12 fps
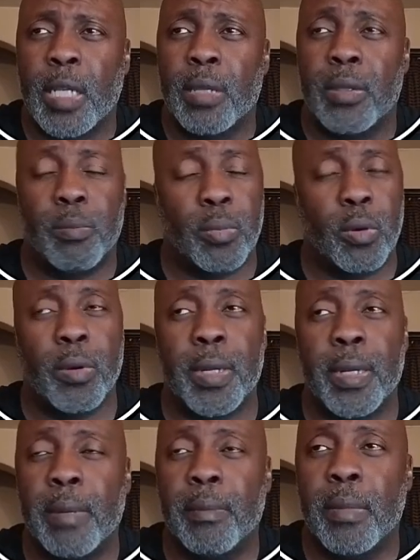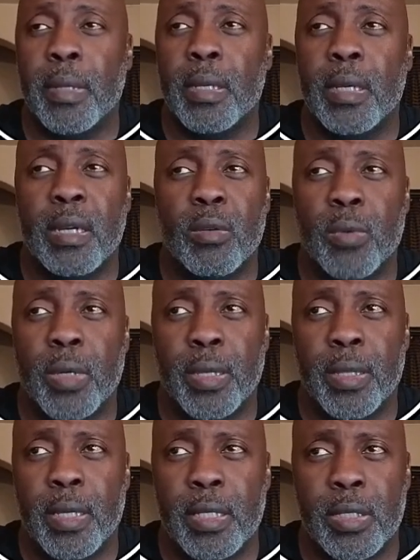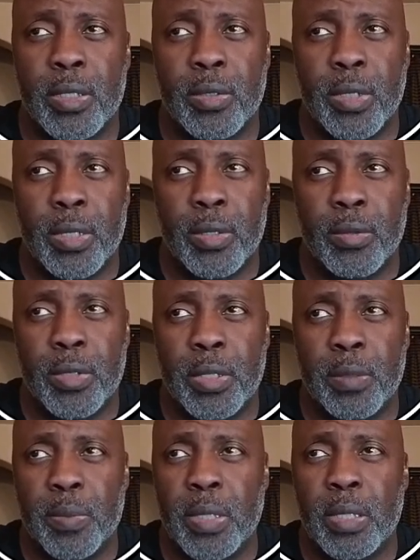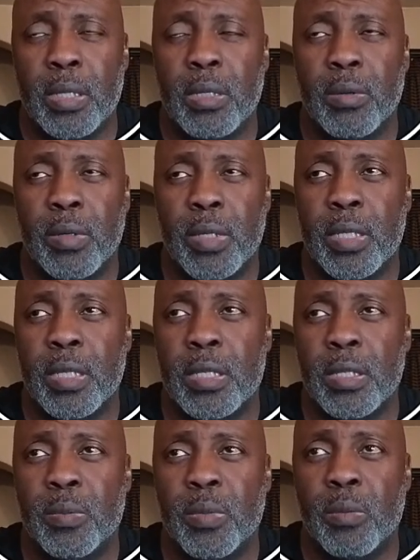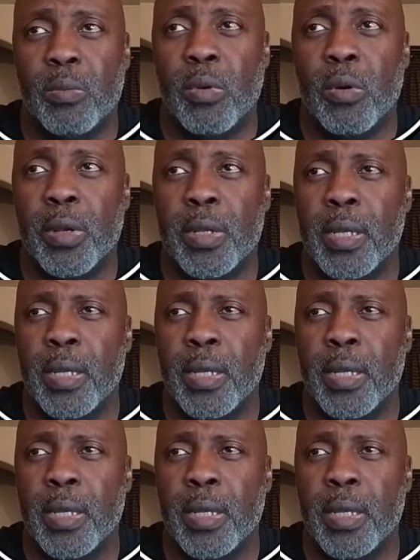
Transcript: port number, whether it's your UDP or a TCP port.